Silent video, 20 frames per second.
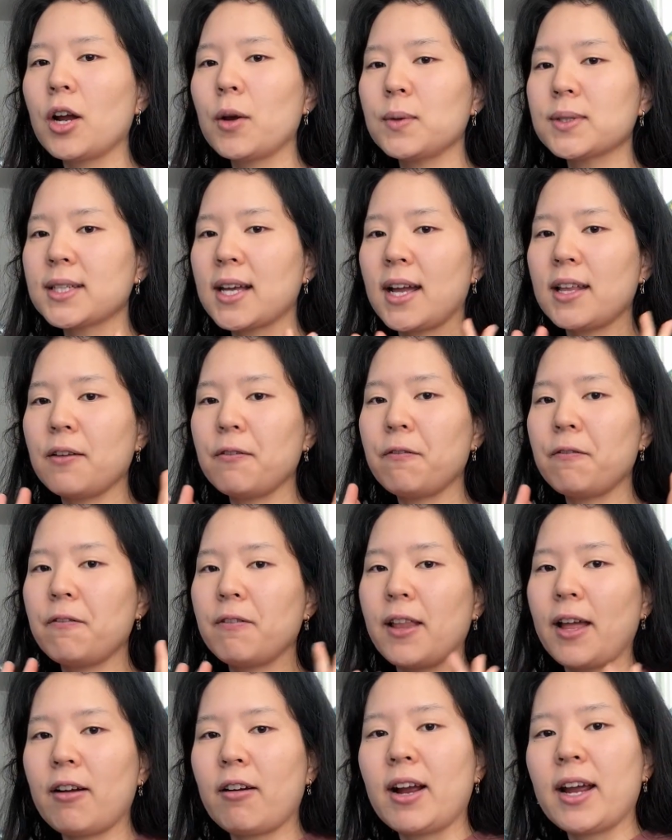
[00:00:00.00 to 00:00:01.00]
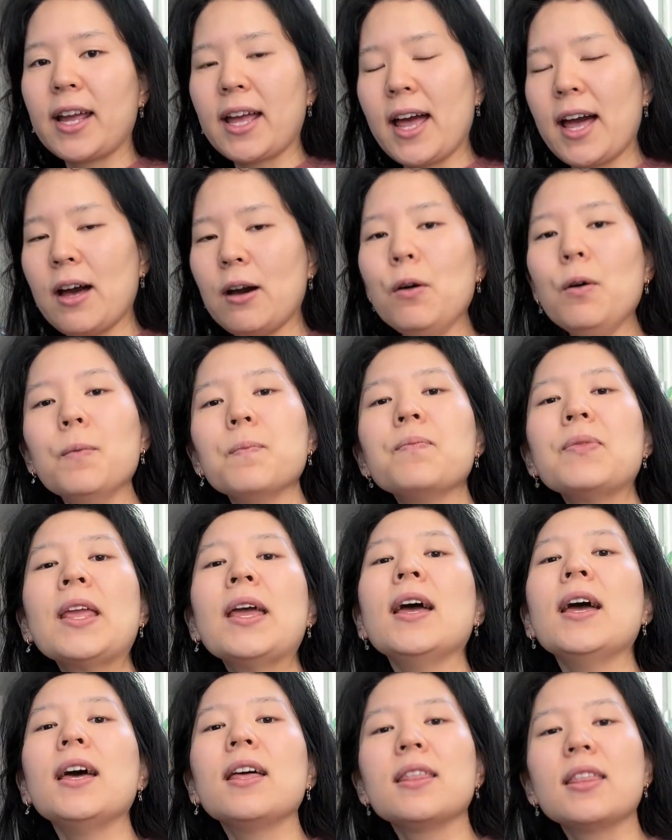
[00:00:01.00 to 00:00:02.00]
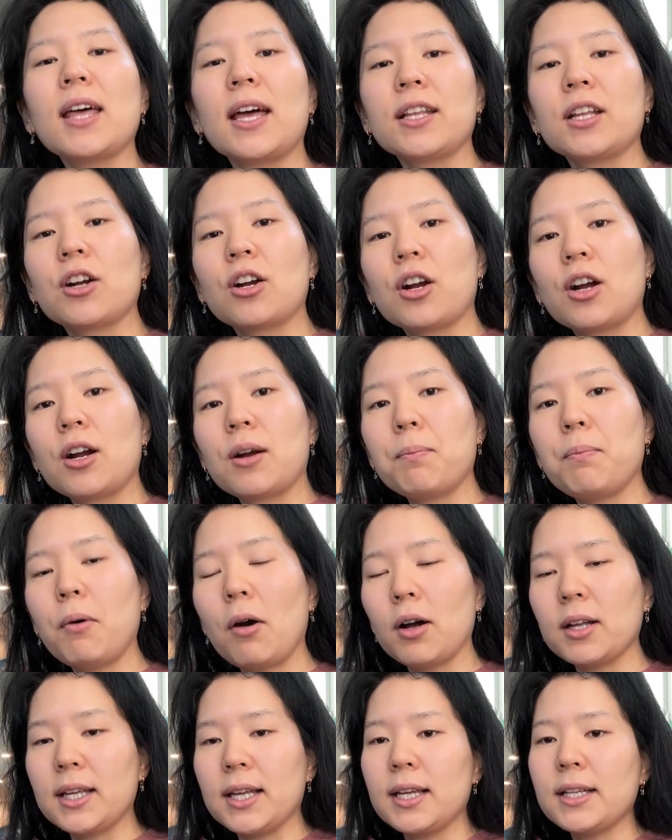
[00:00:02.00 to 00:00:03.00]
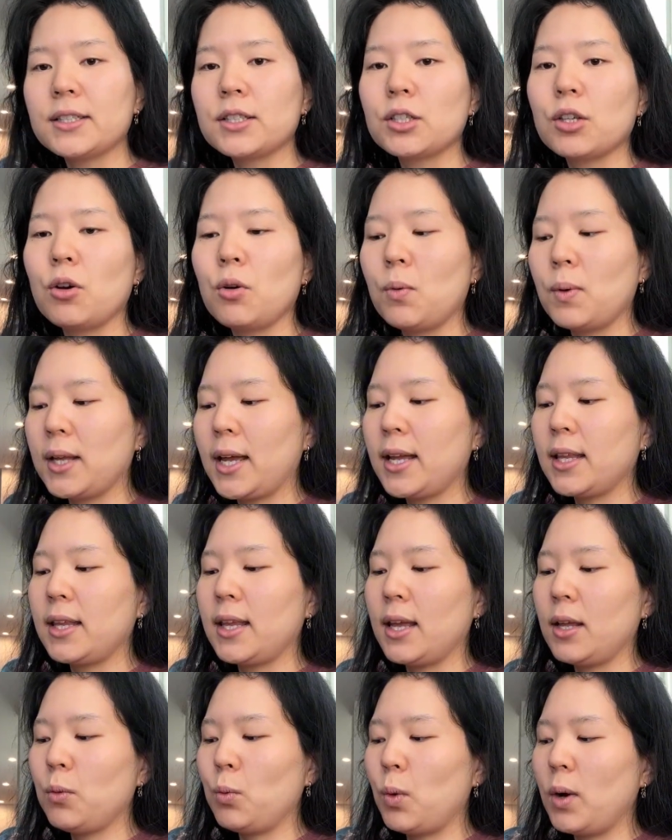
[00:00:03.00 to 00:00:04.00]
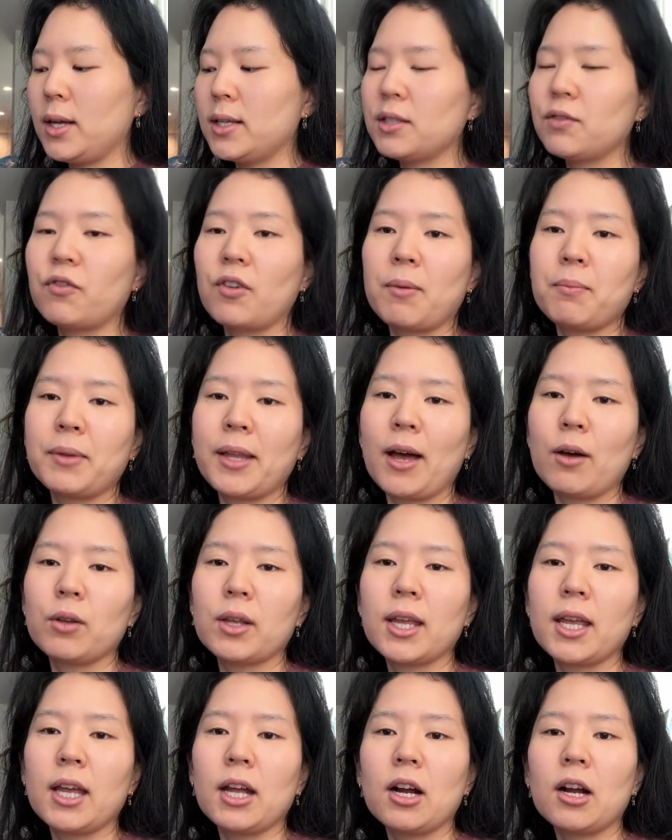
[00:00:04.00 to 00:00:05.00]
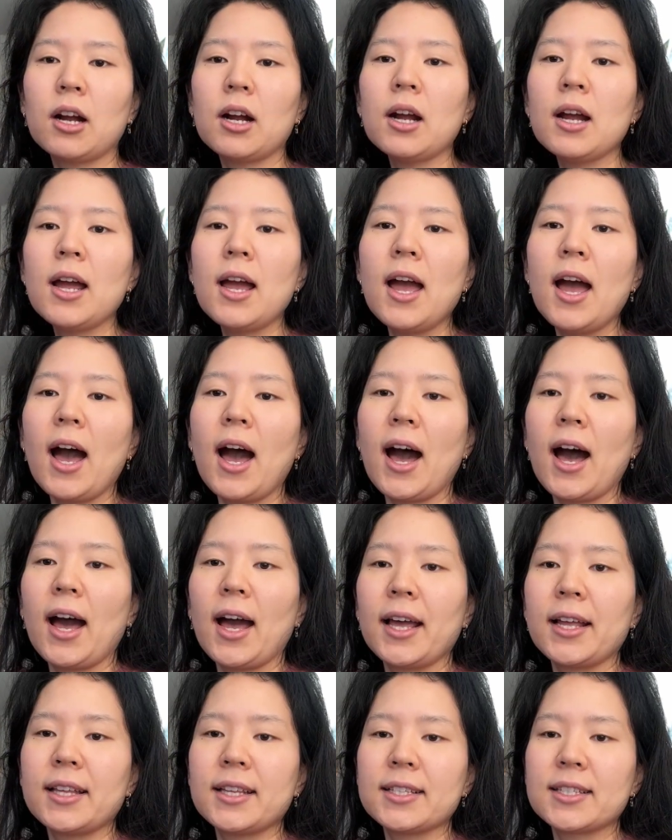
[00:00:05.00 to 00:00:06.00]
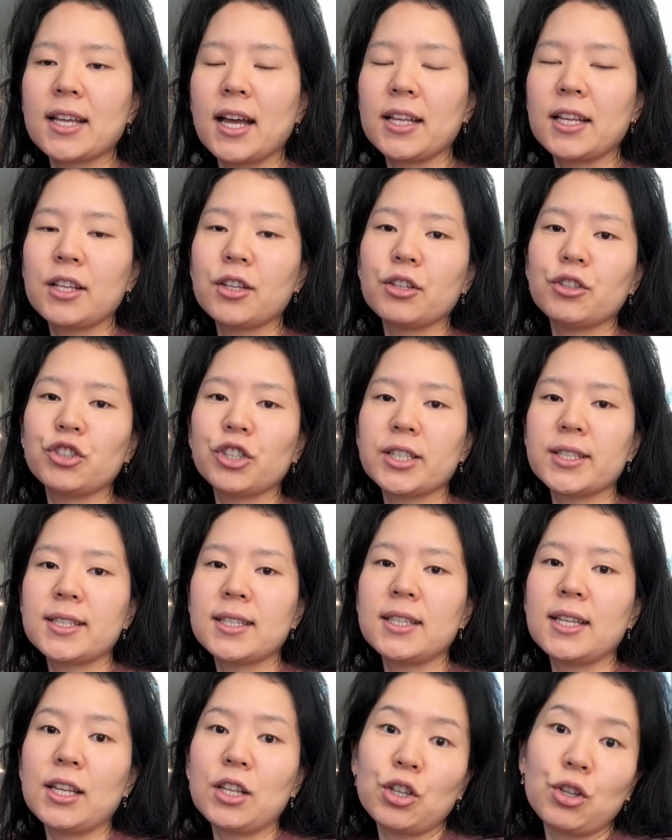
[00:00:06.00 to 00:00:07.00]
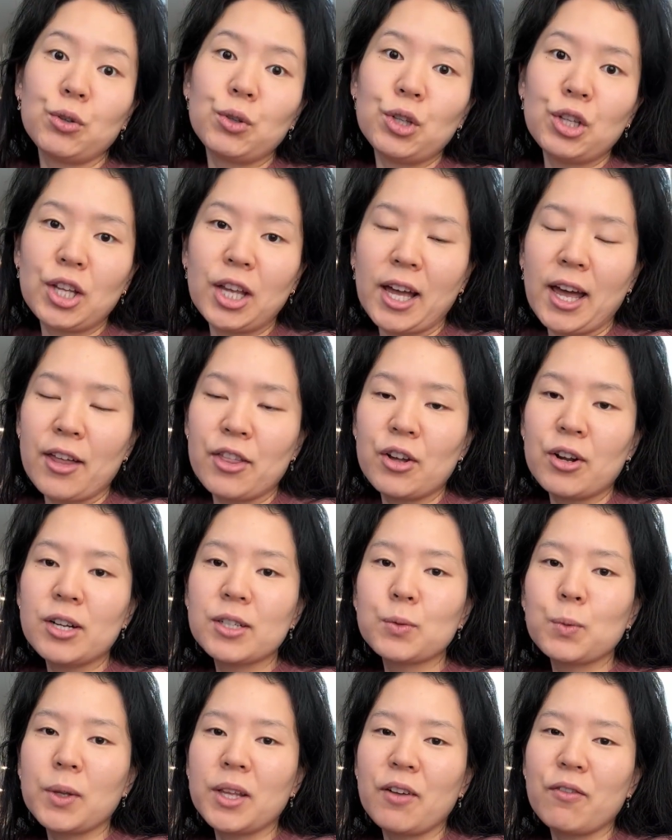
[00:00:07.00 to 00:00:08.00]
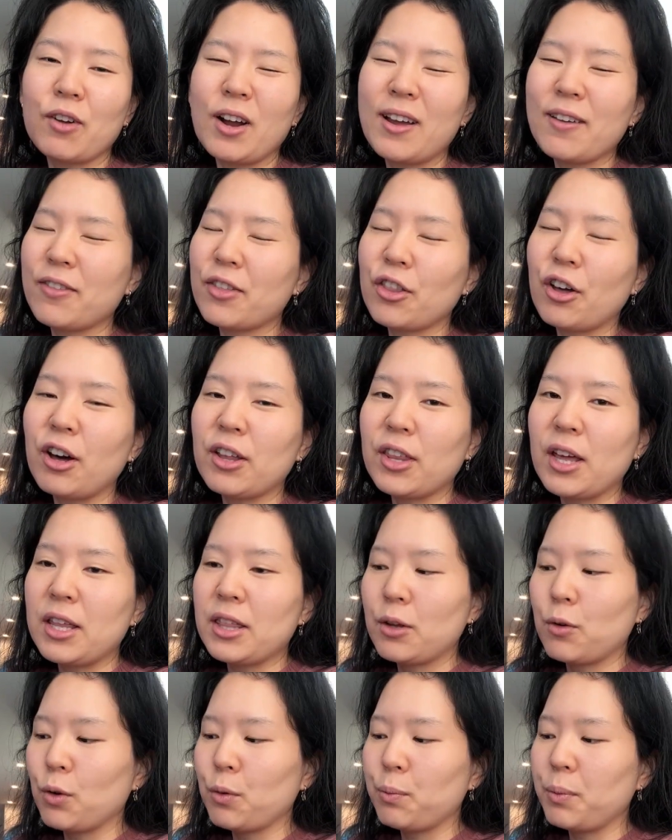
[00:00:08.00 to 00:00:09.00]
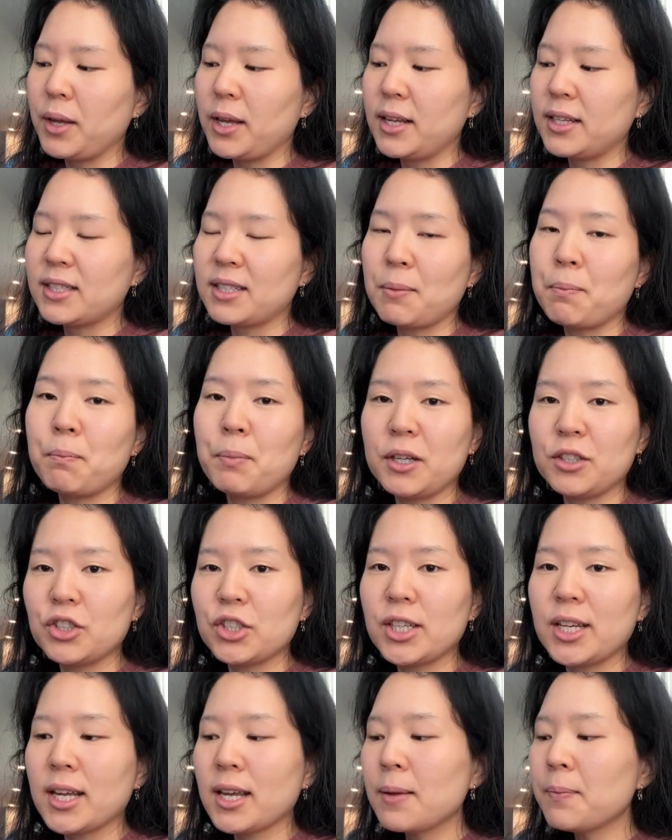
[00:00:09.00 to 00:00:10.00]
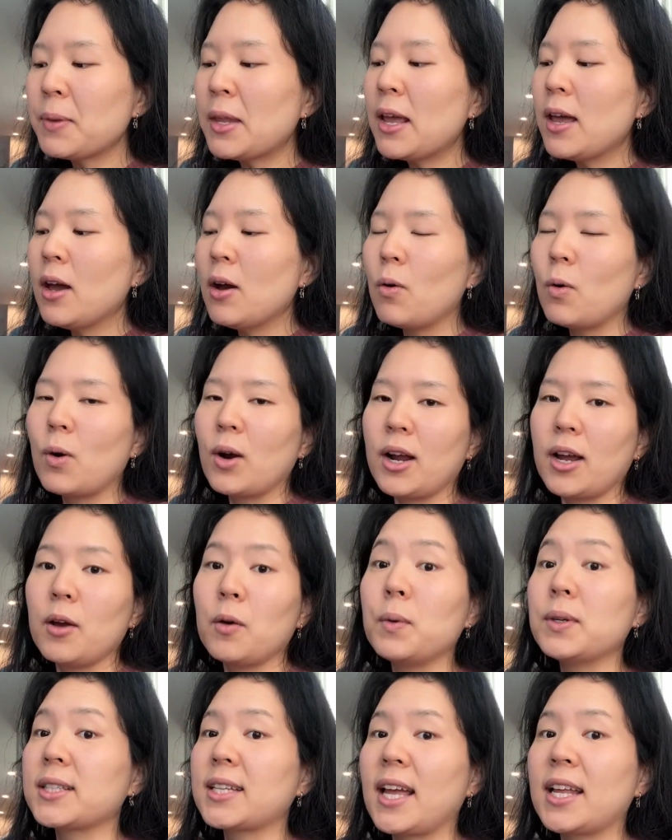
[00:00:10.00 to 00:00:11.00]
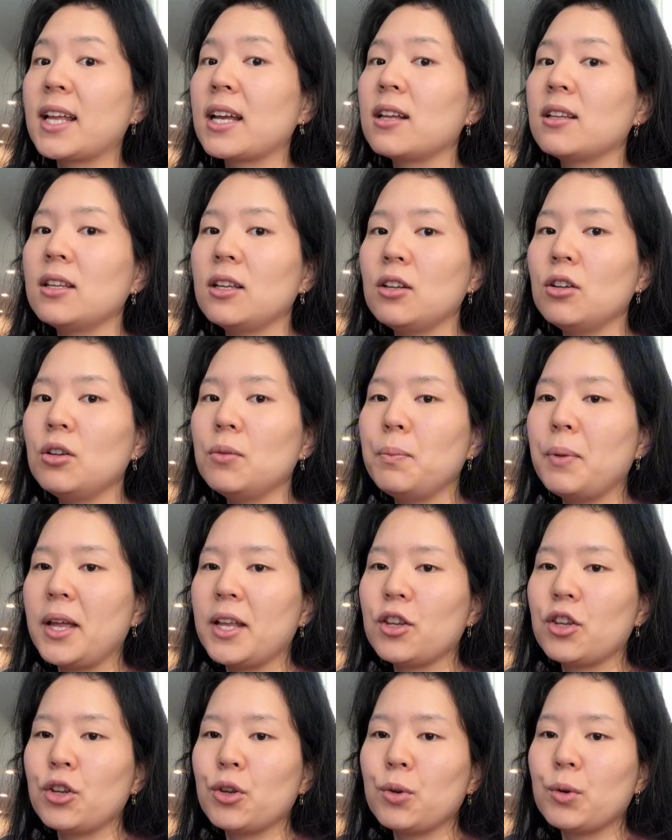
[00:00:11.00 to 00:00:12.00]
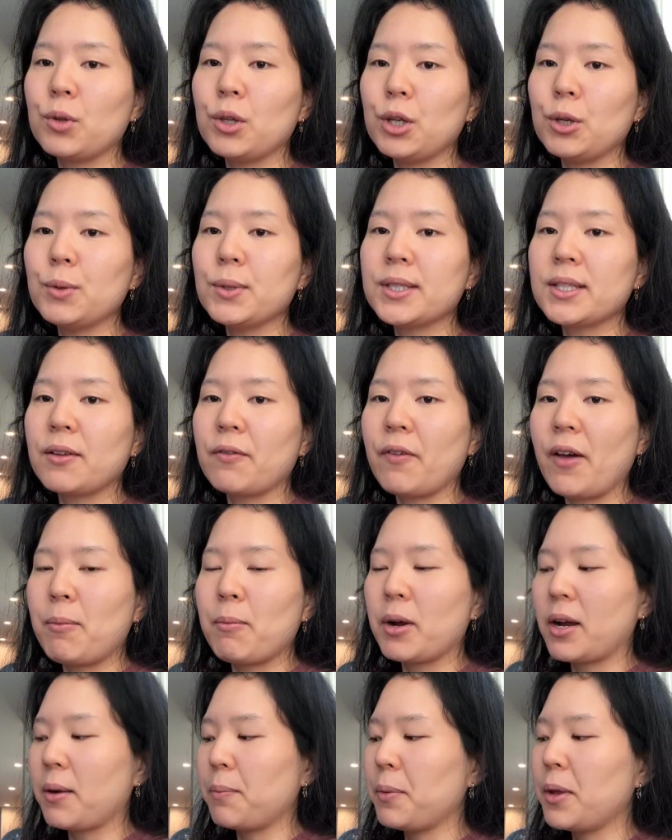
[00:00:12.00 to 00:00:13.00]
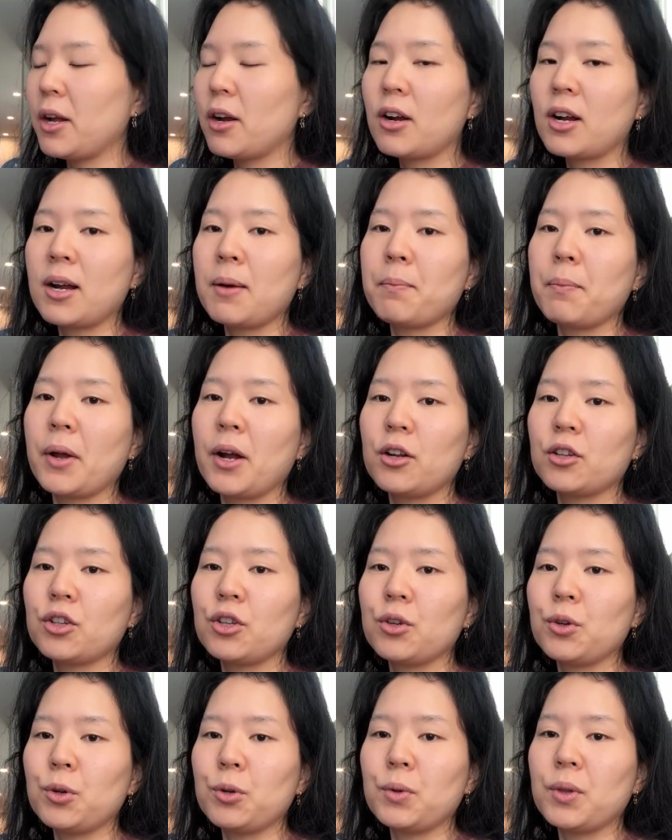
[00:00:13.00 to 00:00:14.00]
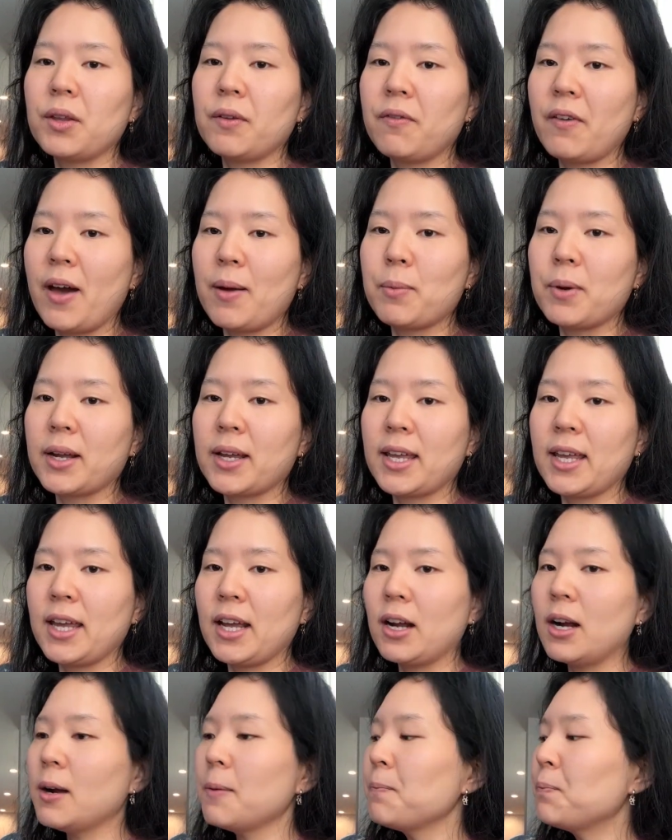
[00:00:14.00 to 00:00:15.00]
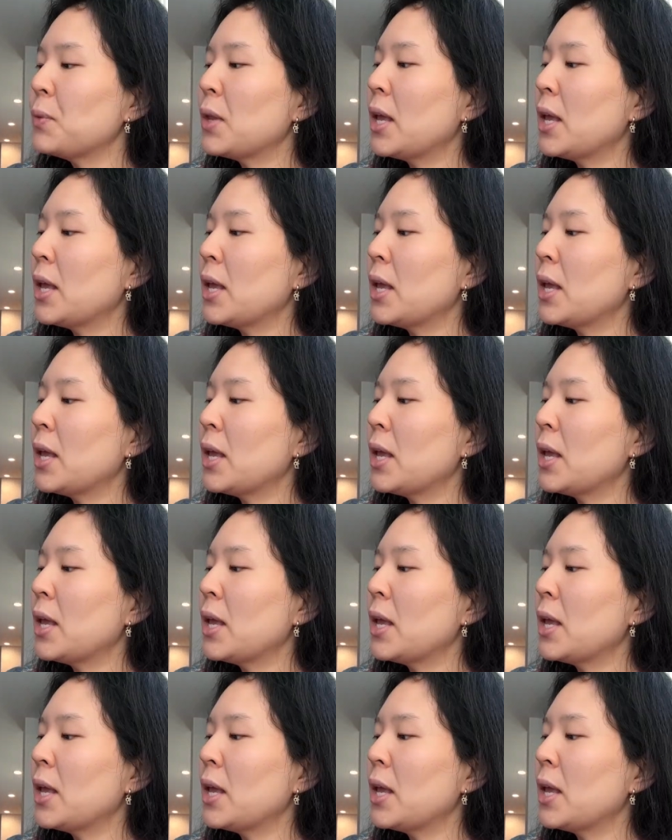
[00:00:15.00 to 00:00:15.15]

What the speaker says: It was kind of flaring out than her body. So what I did was from down here, I decided to just knit 2 together whenever I thought that there will be some bunching or it was getting a little bit too loose, the fabric up here compared to the fabric here.